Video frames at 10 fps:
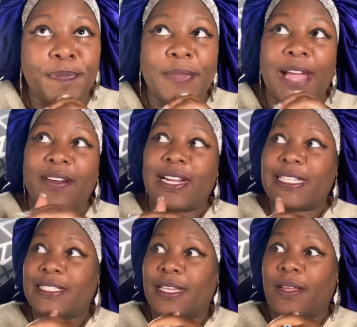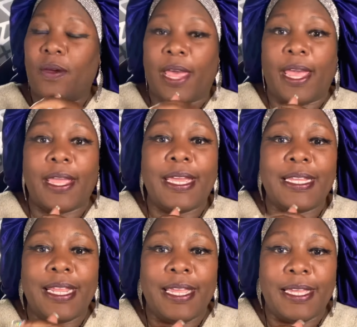how could I say it? Okay,
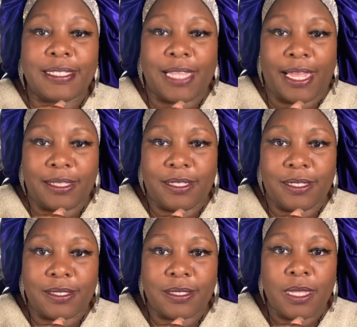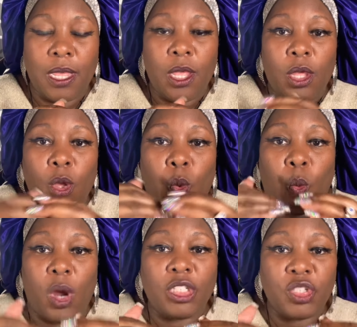it is like this.
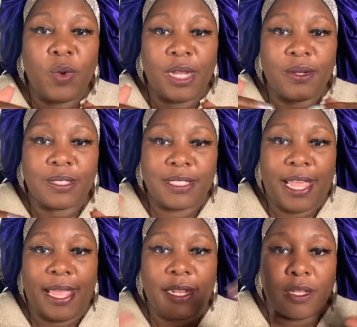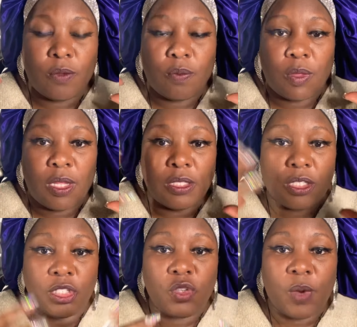Once you understand that the, the
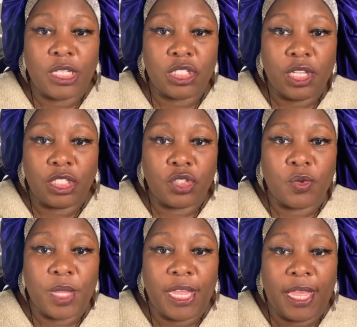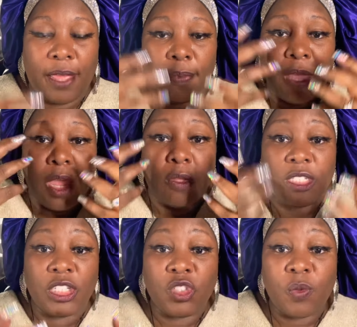situation that you're in,
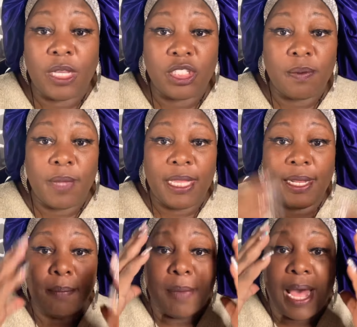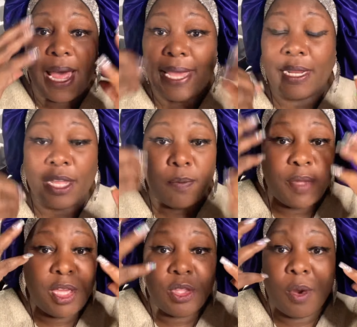situation meaning mind, it could
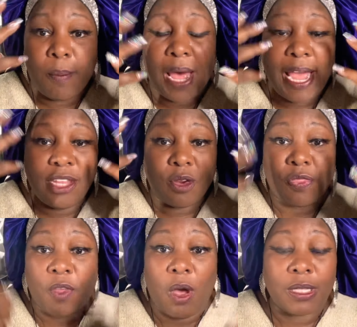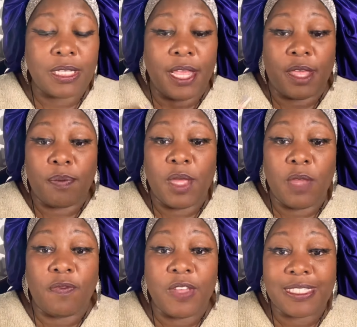be in your mind, your thoughts, it could be
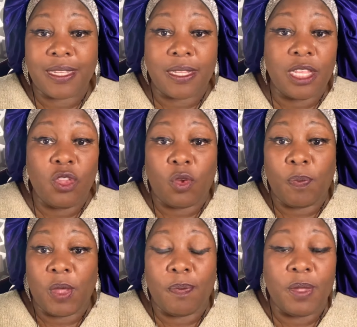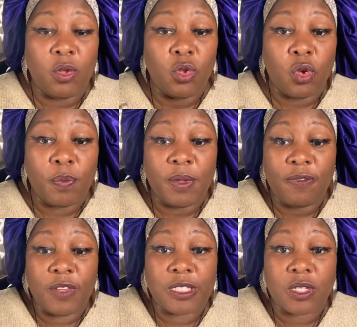physically, you could, could be you could be
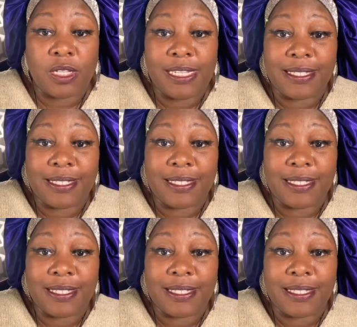physically